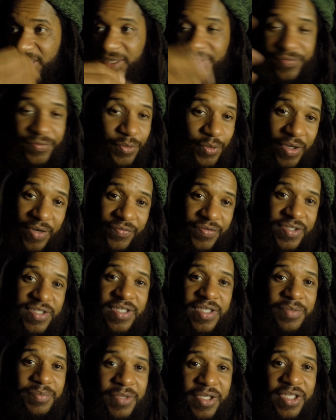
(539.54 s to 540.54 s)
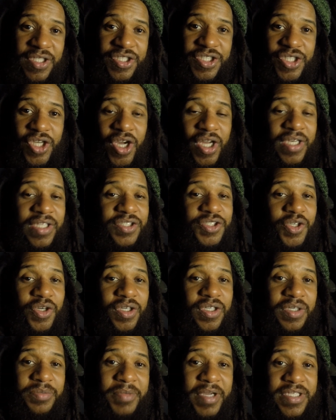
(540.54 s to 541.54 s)
if you ever see me in Charlotte
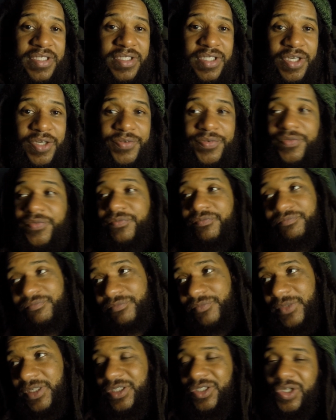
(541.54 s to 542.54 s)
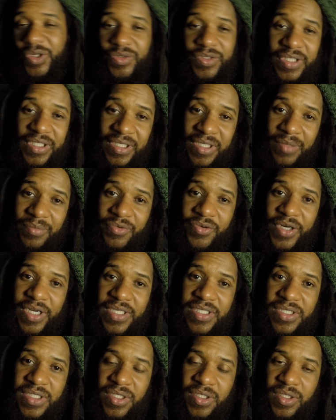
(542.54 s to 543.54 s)
talking to myself, don't think I'm
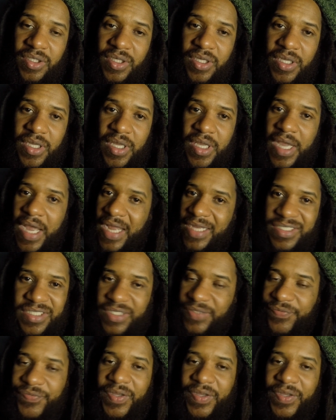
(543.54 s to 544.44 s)
crazy. I just